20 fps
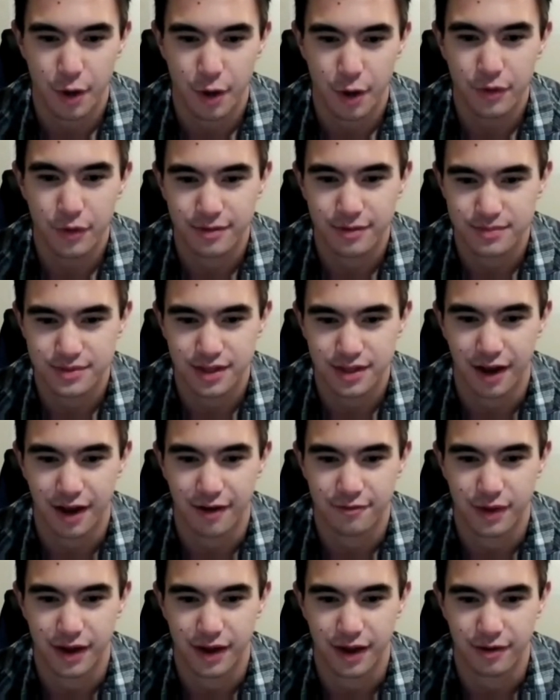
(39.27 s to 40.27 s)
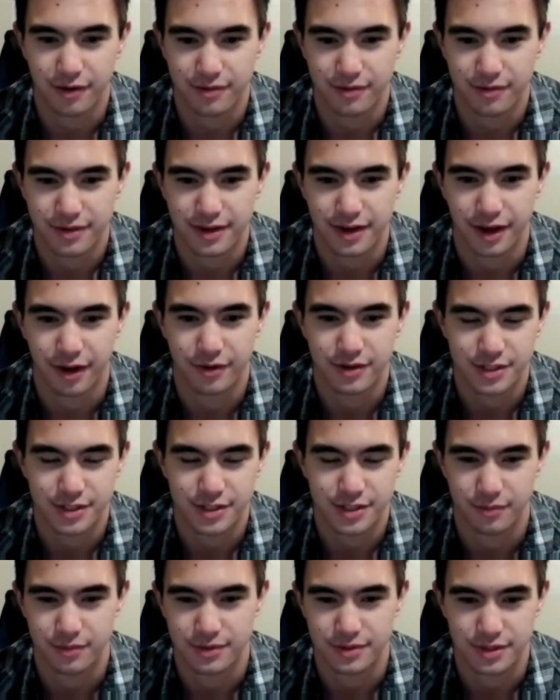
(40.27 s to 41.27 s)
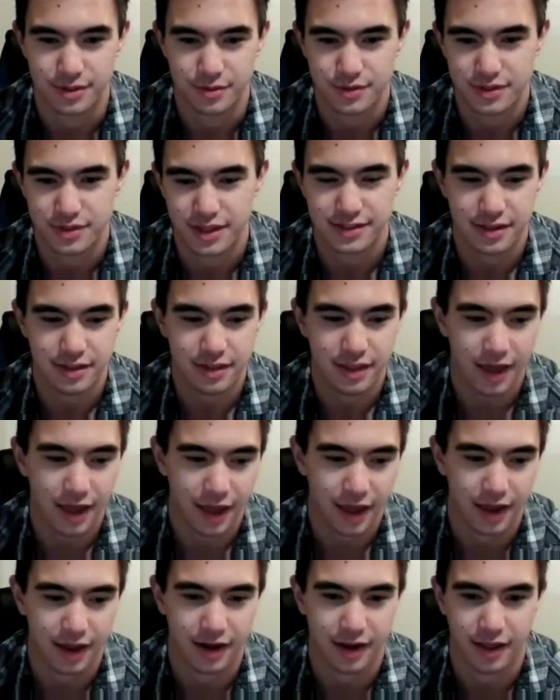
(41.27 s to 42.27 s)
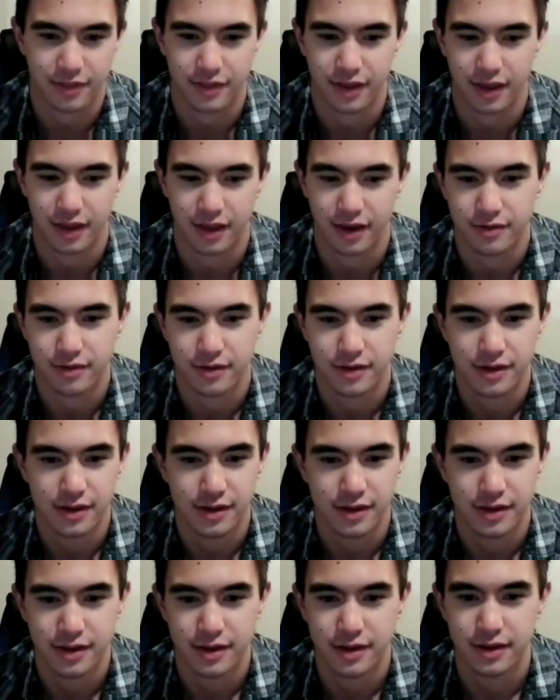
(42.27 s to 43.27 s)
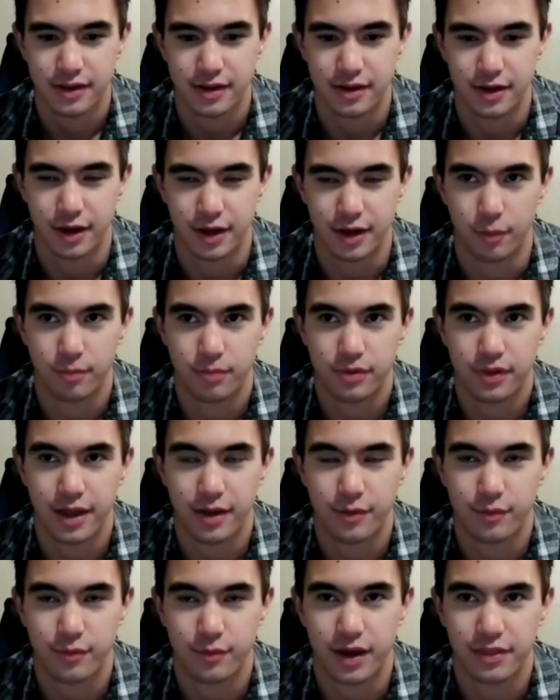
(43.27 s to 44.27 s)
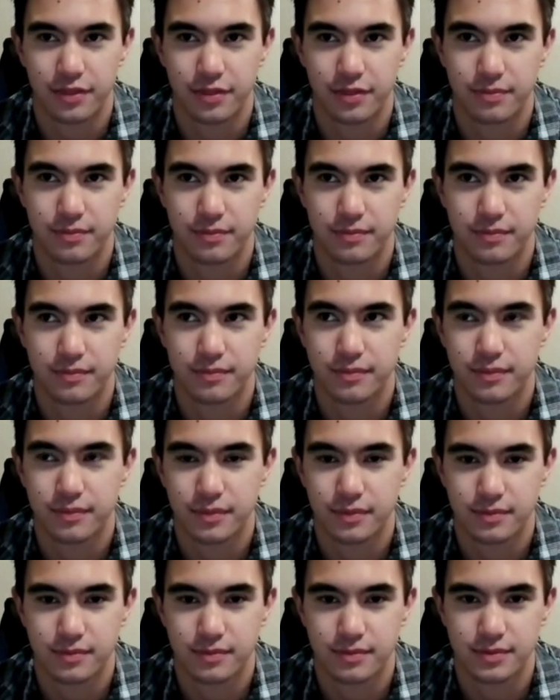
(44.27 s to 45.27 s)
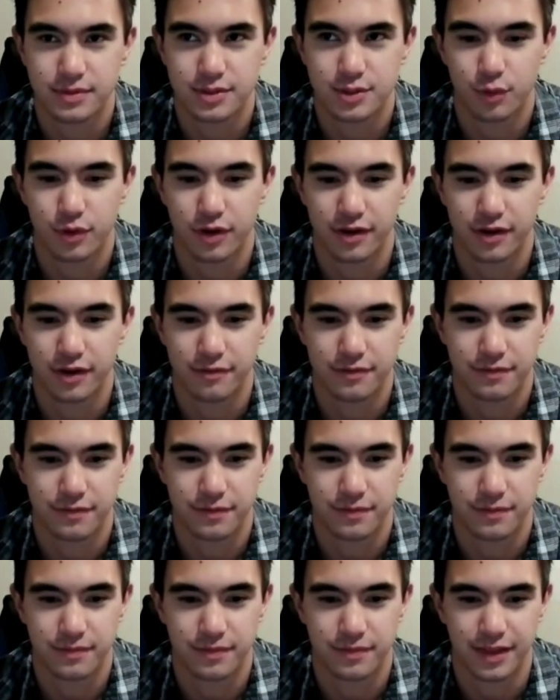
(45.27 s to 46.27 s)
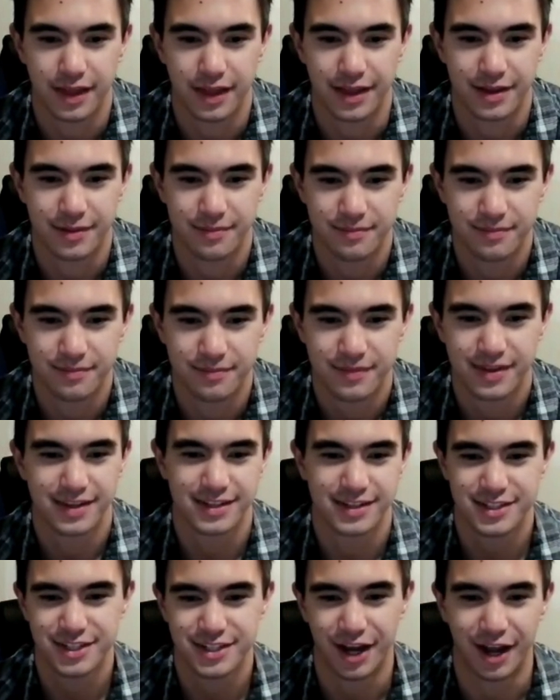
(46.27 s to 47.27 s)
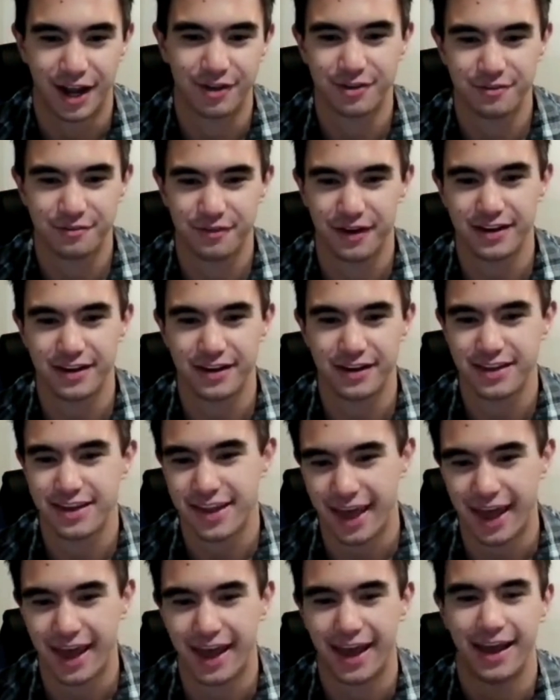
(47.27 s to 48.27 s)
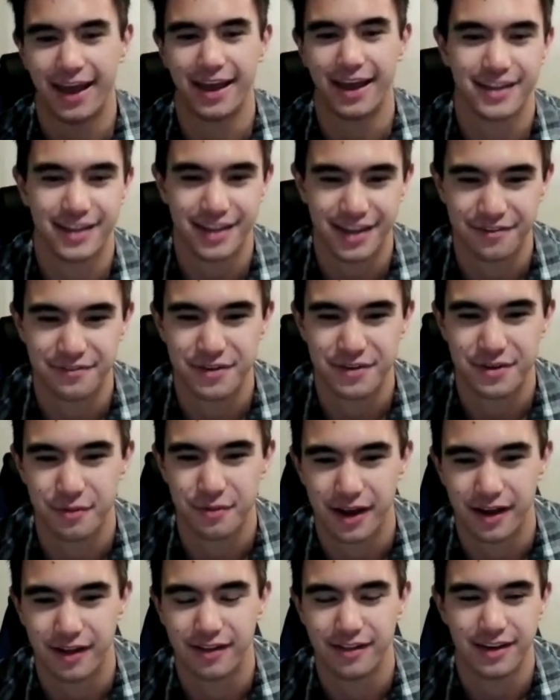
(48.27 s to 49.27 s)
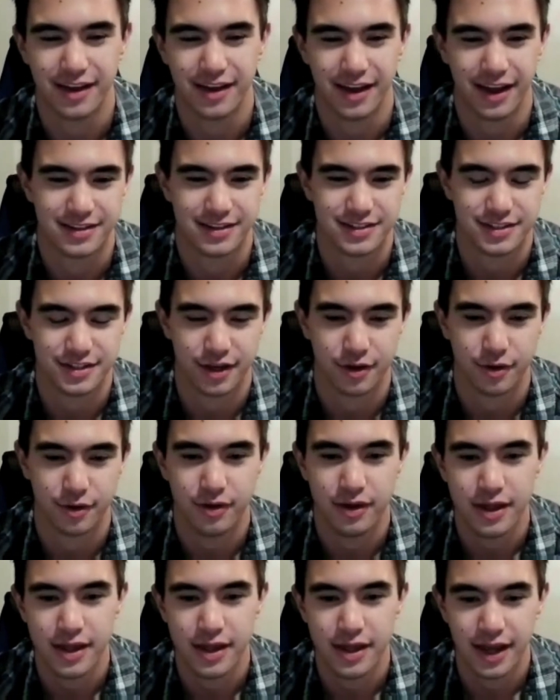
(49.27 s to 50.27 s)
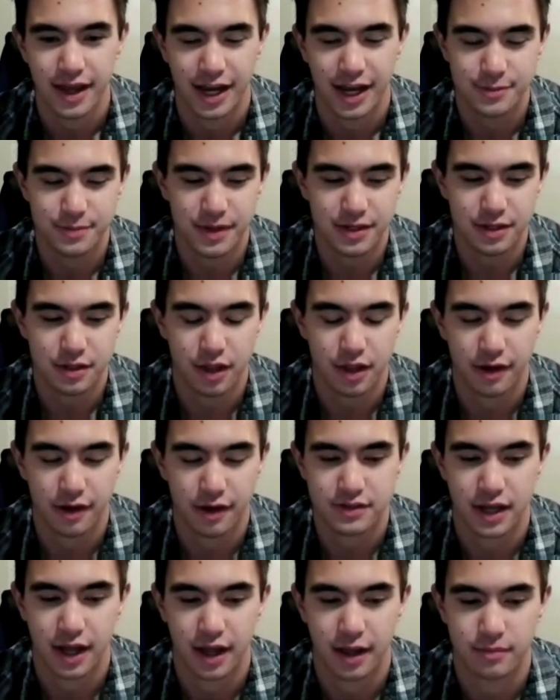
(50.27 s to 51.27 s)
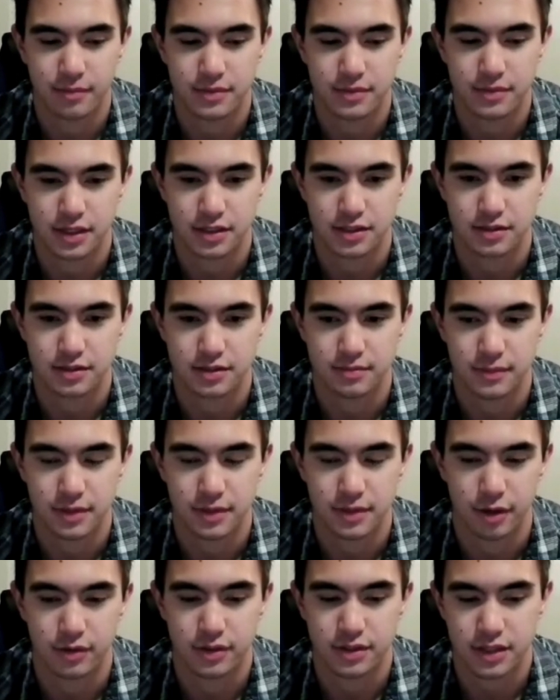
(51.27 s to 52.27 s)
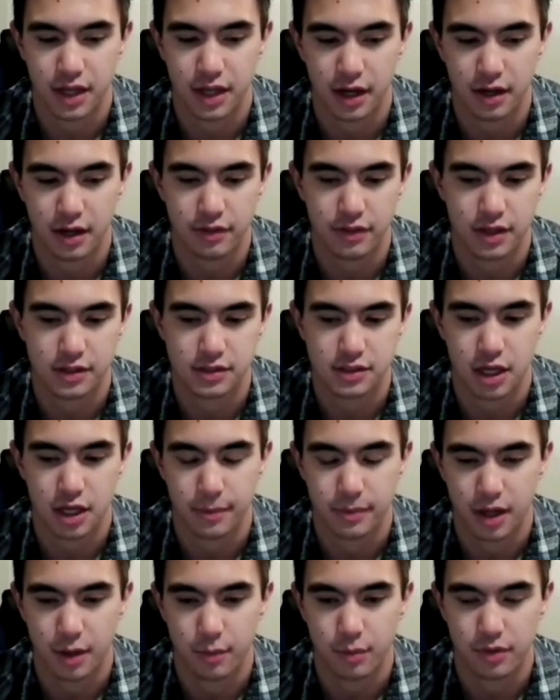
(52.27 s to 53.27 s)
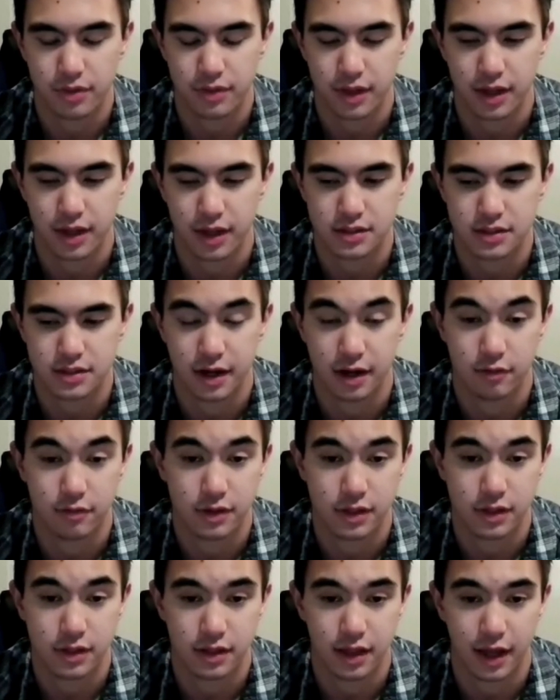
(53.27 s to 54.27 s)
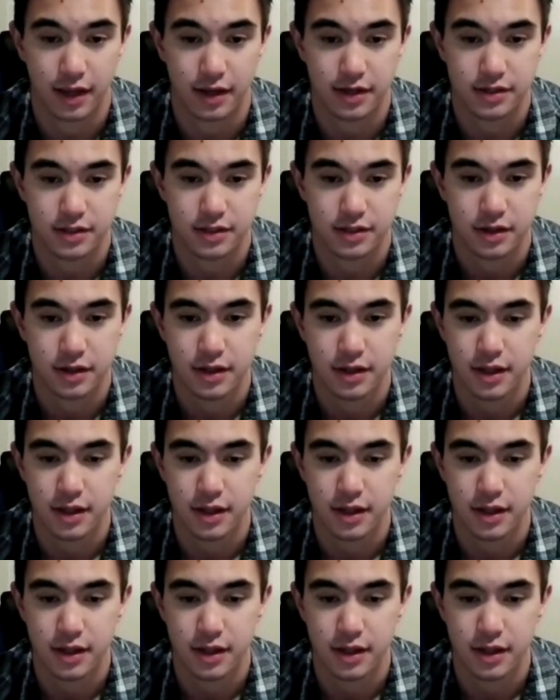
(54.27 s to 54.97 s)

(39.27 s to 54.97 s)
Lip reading: coding software, and so I would do things in that and then, play with sort of like child friendly CAD, if you will. And so I spent a lot of time just, designing things and coming up with things. And I really liked